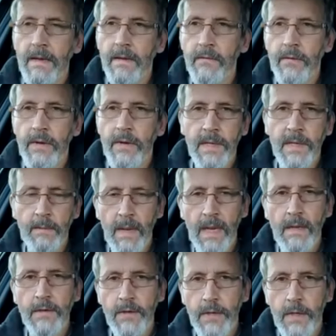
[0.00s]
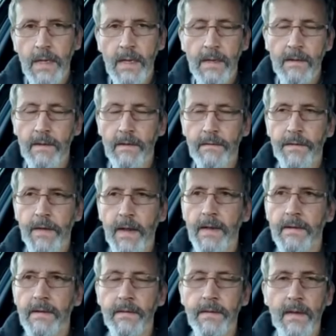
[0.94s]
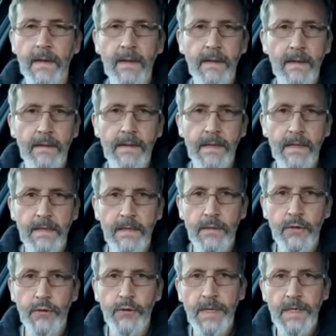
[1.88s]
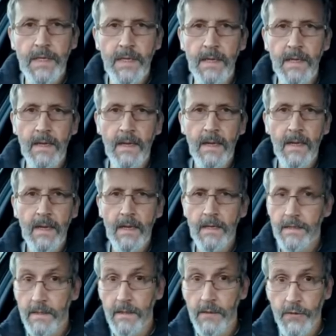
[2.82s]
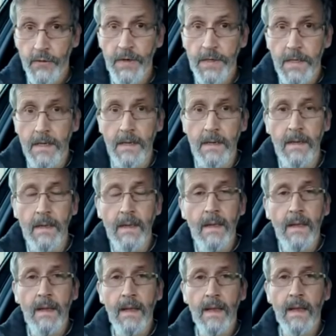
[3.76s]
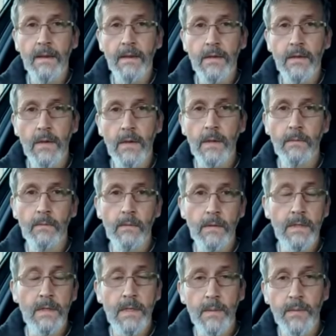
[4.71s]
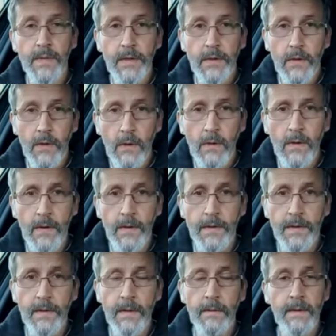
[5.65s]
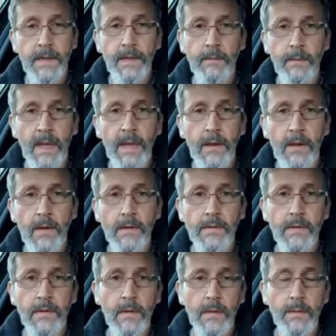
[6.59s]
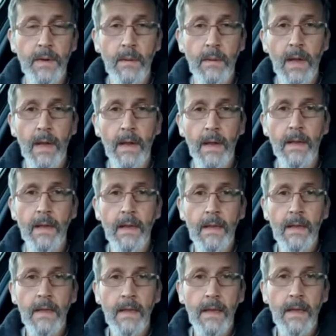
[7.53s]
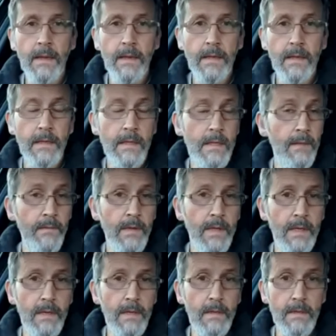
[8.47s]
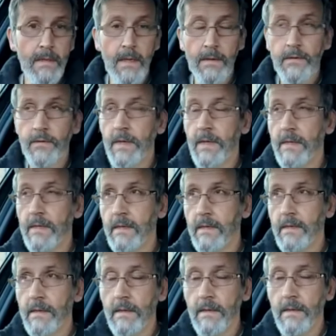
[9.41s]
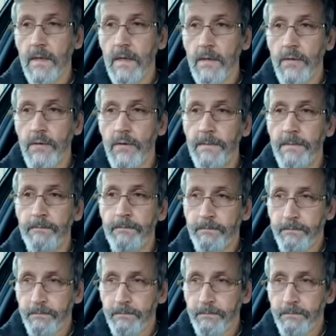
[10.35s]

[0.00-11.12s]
Now, the reason I'm mentioning the fact that this treaty is a treaty, and that Scotland wasn't simply conquered in the way that many countries were back in the 17th century and 16th century,